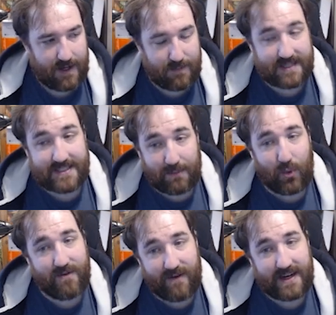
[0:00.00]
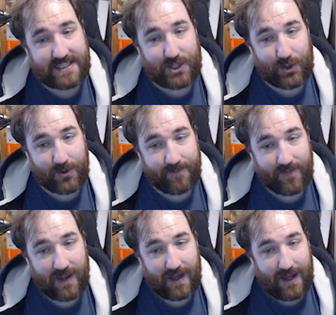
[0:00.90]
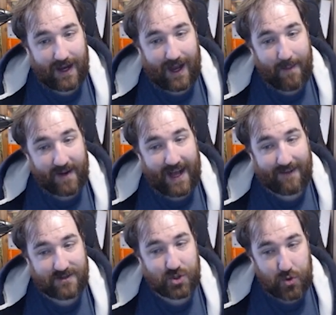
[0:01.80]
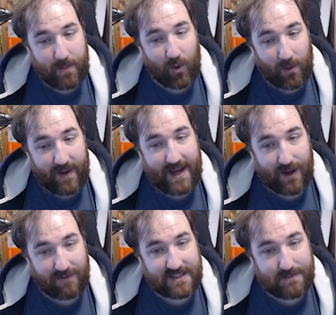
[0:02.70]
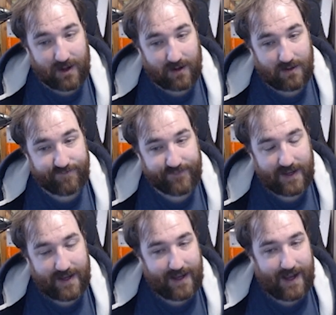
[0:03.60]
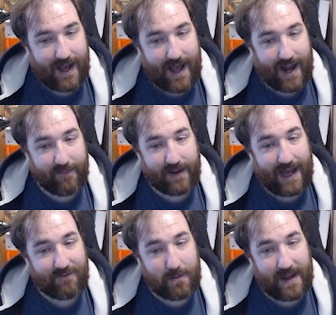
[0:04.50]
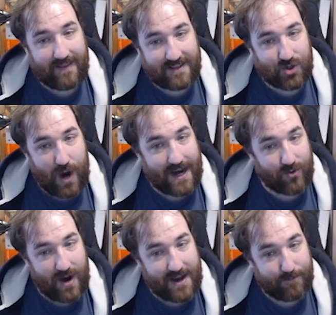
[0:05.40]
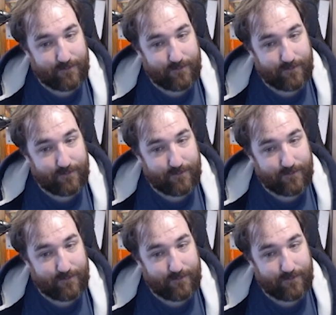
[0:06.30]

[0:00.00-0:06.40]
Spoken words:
But at some point very soon, I'm going to have to strip all the paint off this model. And I'm going to have to paint this dragon red